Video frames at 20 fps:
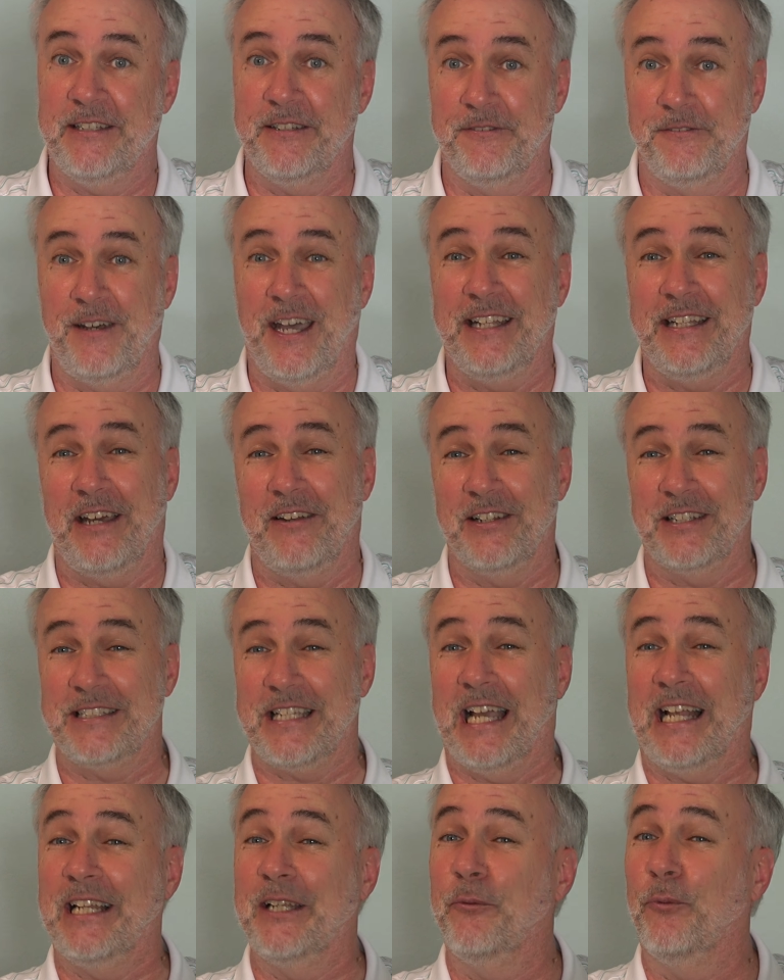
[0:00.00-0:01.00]
to find out
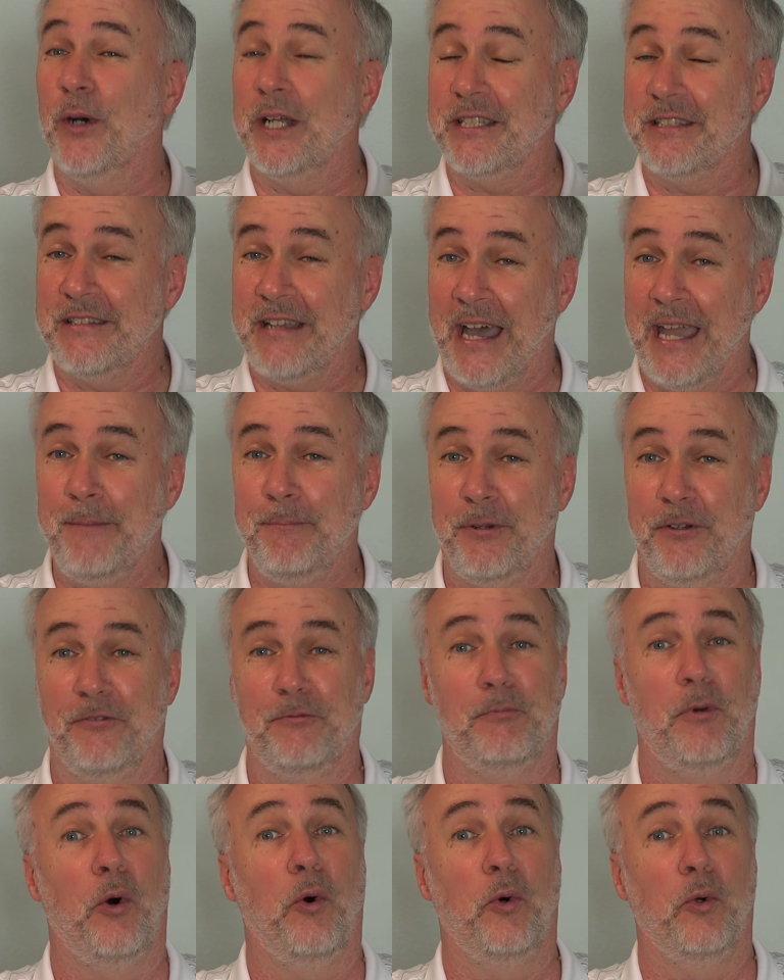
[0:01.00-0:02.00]
exactly what type
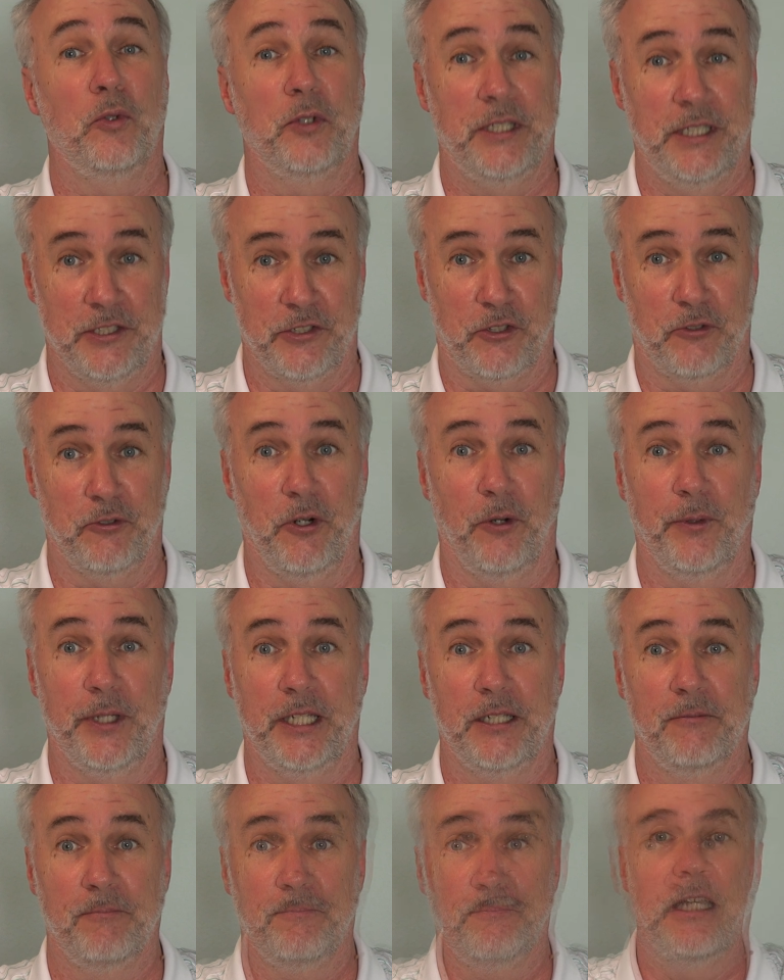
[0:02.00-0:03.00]
of mold is growing.